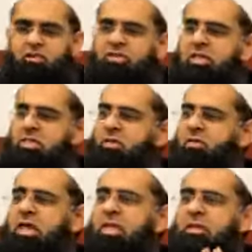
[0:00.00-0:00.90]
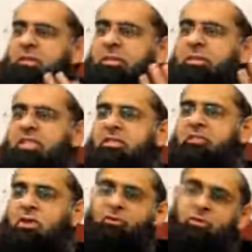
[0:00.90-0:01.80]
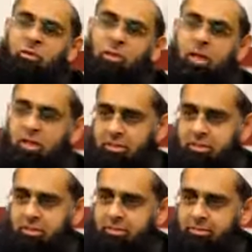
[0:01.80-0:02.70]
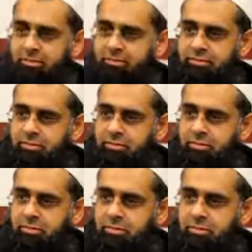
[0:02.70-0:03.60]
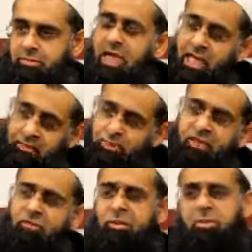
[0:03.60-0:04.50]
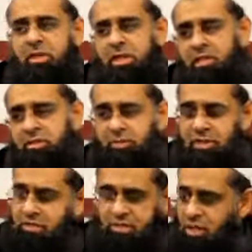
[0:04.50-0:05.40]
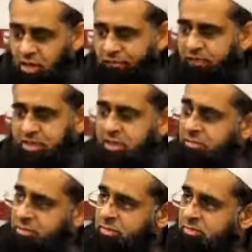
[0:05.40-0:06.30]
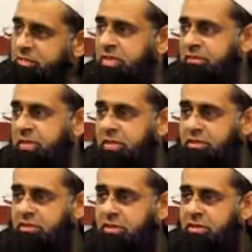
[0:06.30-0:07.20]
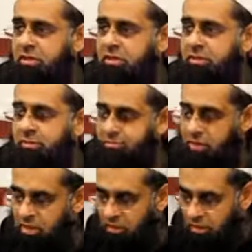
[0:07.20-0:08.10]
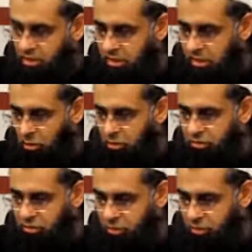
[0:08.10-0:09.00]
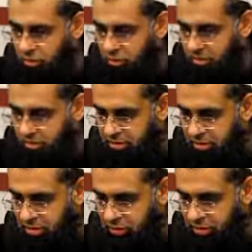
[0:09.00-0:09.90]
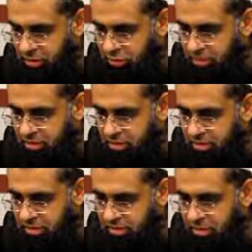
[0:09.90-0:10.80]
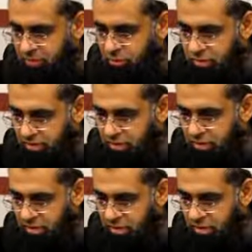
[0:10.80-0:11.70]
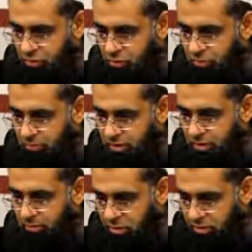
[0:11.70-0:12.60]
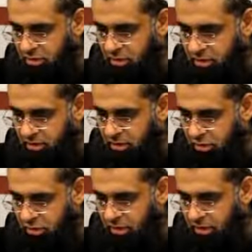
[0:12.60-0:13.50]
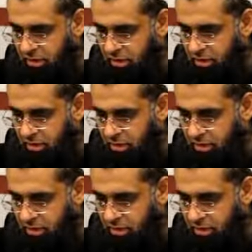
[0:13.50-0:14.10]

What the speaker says: you've just released a massive knot from your heart. And I pray for people like this, because obviously it must be very, very difficult. What do you do when your parents tell you that you are taking Islam too seriously and that you should be modern and that you will get